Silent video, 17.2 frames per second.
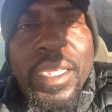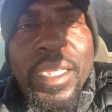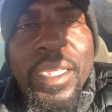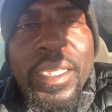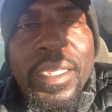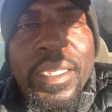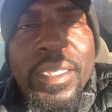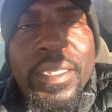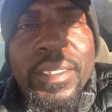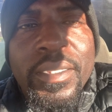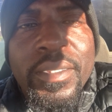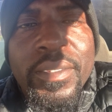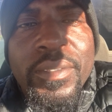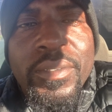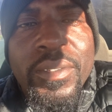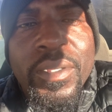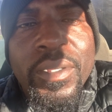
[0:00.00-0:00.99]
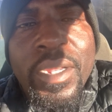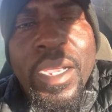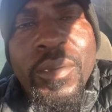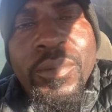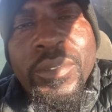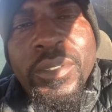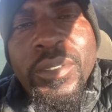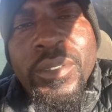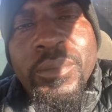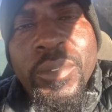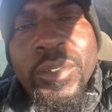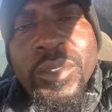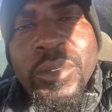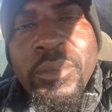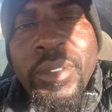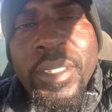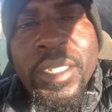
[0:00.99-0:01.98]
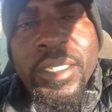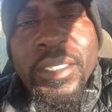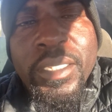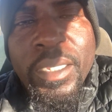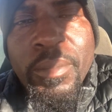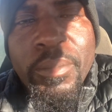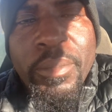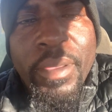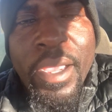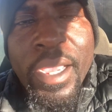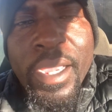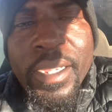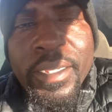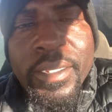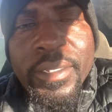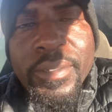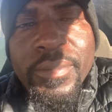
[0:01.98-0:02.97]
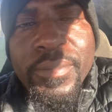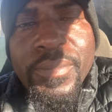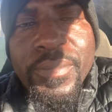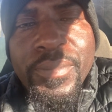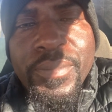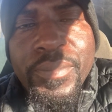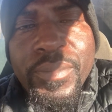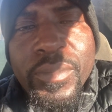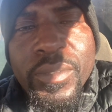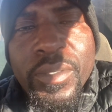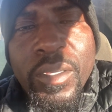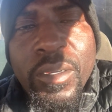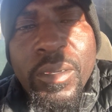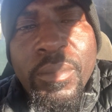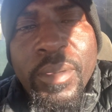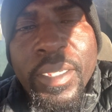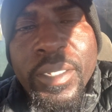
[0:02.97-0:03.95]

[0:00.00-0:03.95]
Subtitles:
And, you know, that was the most biggest impact on my